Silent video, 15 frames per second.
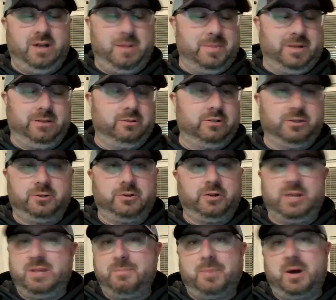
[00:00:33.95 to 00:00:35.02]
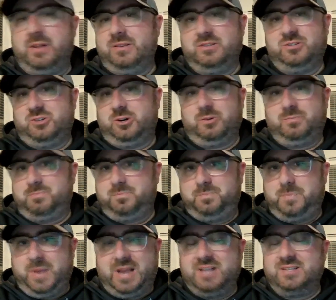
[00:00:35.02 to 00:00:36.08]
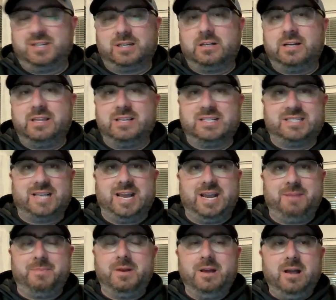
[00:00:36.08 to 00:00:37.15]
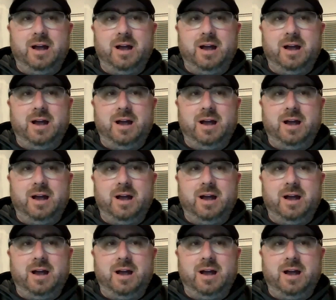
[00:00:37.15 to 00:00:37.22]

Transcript: I mean, literally, the buttons are basically the same.